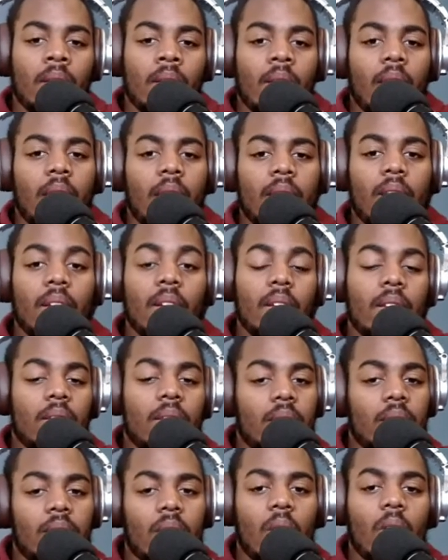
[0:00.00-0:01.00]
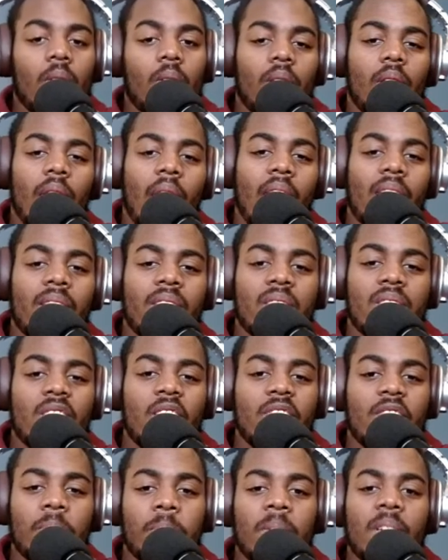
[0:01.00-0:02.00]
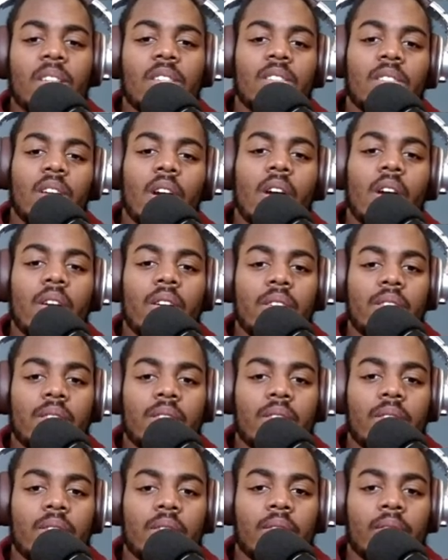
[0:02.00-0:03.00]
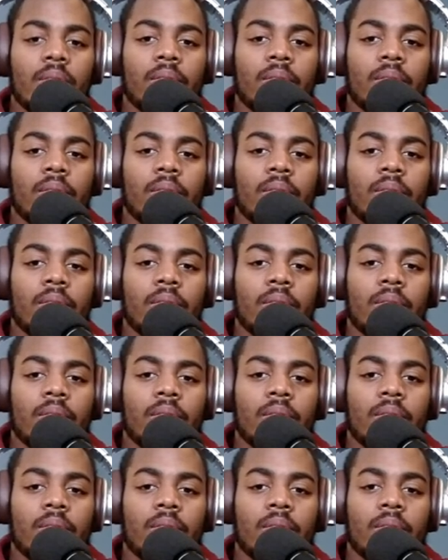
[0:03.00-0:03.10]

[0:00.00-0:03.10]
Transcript: And then don't allow yourself to be discouraged.